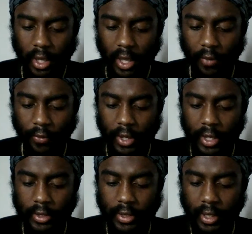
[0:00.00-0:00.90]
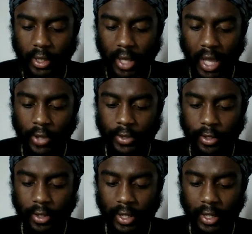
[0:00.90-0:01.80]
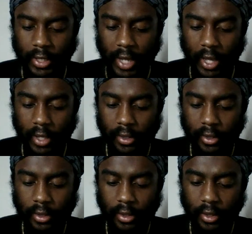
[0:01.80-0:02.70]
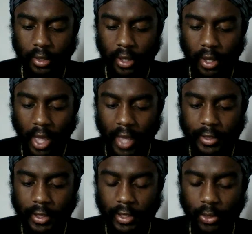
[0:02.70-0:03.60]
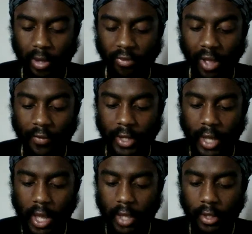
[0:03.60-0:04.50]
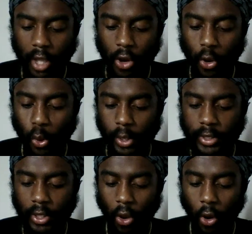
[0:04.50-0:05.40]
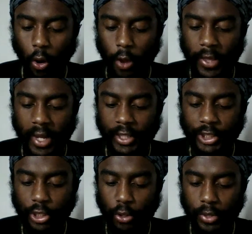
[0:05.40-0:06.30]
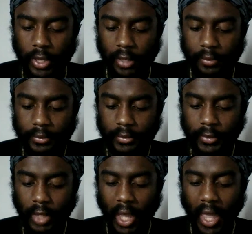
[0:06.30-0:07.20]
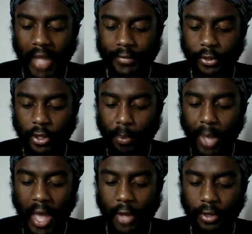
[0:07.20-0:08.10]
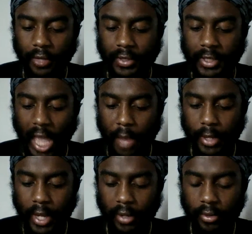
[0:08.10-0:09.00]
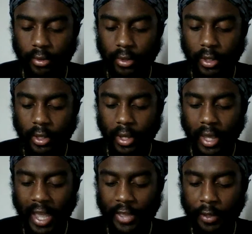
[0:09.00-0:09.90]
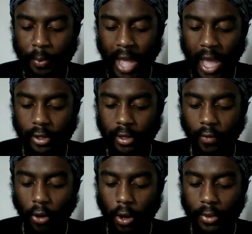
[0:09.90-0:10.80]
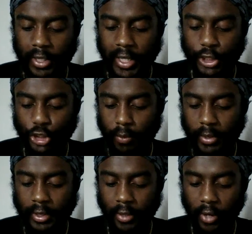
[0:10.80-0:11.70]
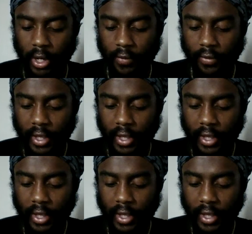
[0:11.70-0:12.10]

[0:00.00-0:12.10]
It reads, I'll start at 9. Exodus 25 and 9. "According to all that I show thee, after the pattern of the tabernacle, and the pattern of all the instruments thereof,